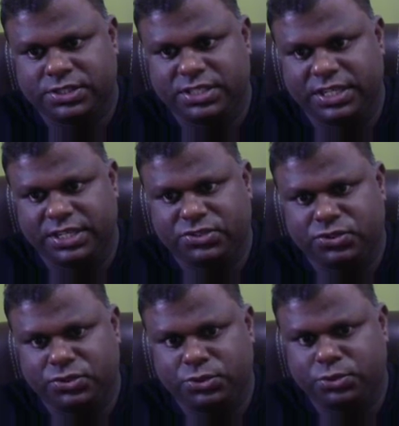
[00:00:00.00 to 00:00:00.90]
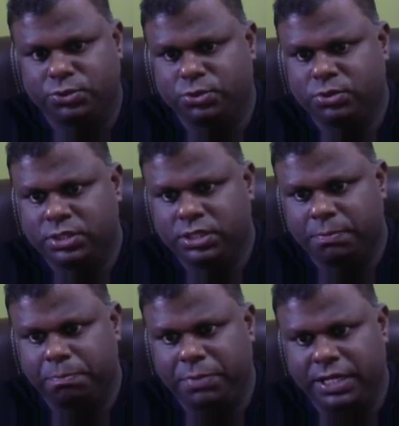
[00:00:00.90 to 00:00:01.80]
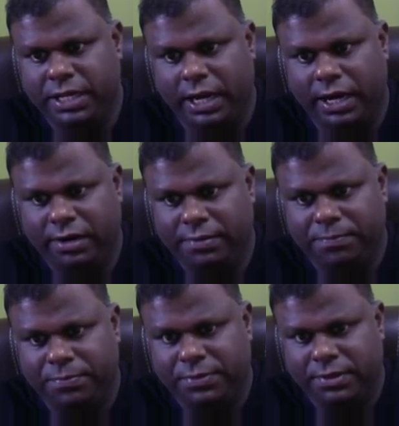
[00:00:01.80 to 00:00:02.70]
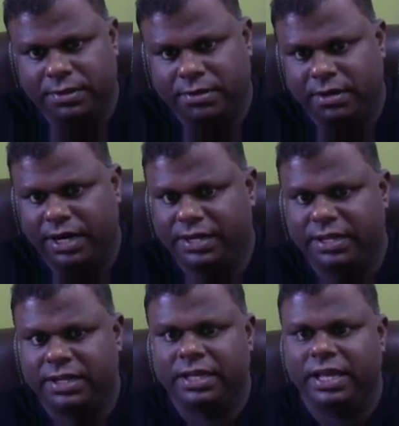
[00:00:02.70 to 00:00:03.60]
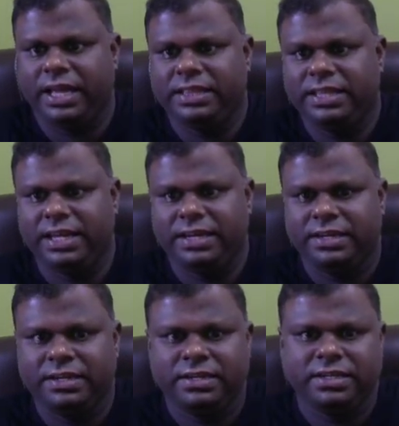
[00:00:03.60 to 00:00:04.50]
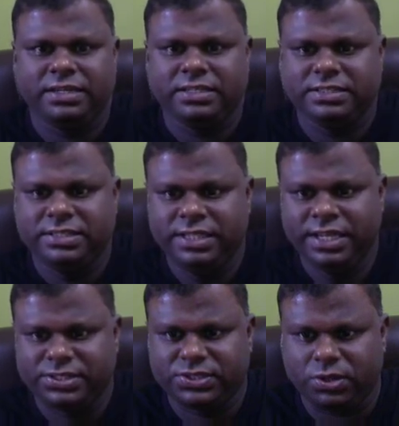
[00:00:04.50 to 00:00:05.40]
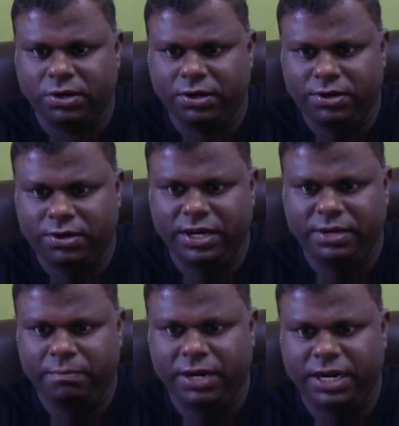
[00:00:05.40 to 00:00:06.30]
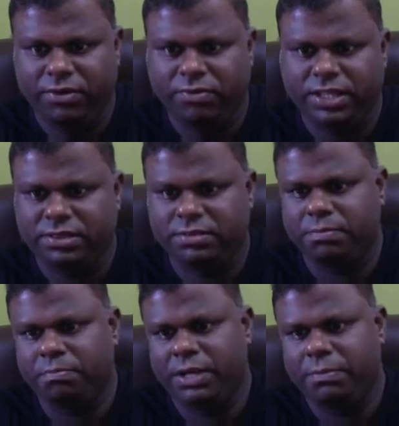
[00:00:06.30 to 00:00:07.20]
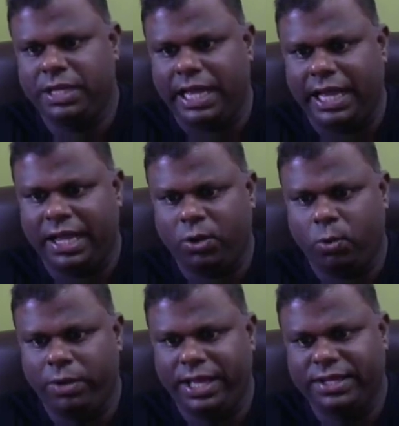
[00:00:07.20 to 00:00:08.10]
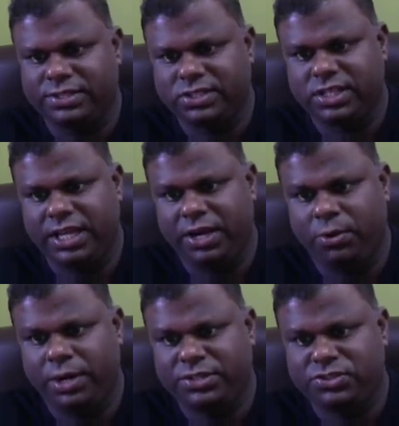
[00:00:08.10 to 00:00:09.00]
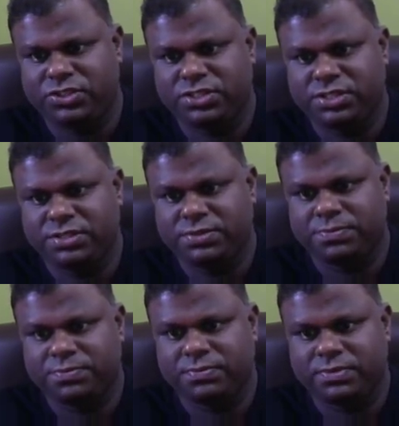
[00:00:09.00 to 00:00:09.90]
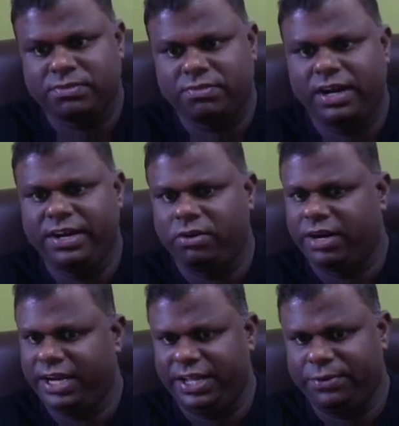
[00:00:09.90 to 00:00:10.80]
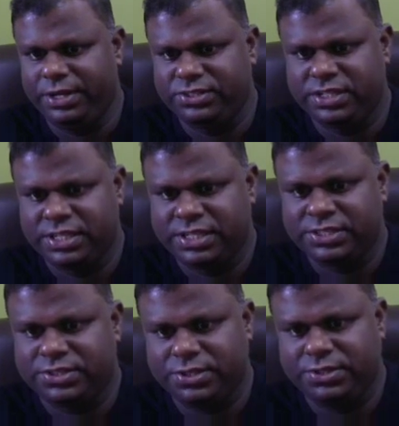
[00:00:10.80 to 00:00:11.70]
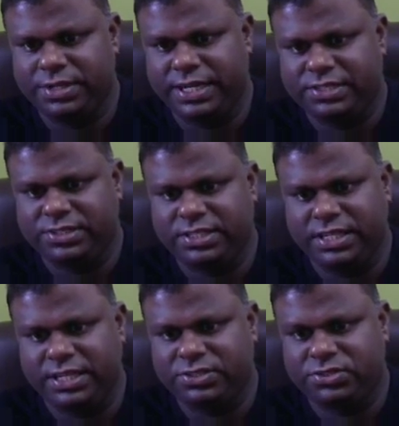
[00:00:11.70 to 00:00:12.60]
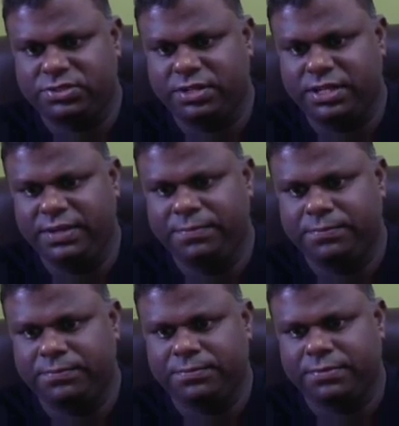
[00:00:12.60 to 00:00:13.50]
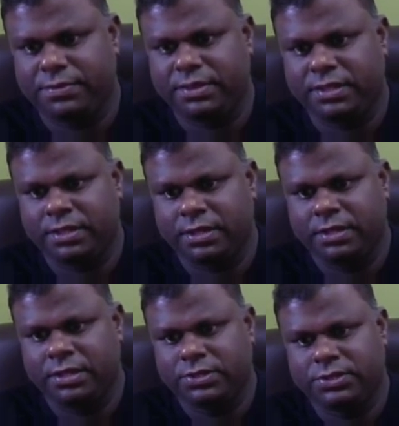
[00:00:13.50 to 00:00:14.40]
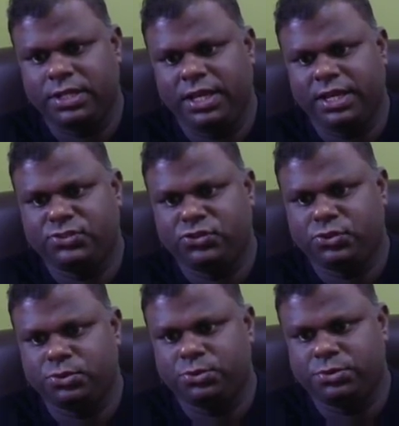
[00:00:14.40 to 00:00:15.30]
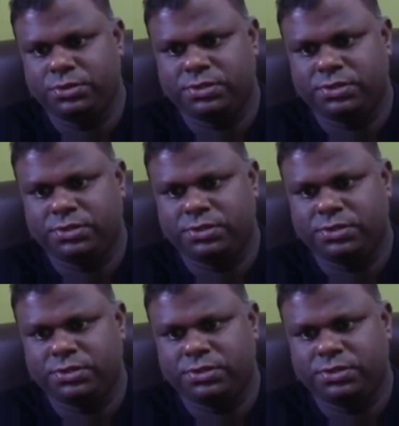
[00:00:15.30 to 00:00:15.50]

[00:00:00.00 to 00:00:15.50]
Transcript: CH2, Br, right? And then this on treatment with maybe aqueous KOH, right, or NaOH. So you get CH3, CH2,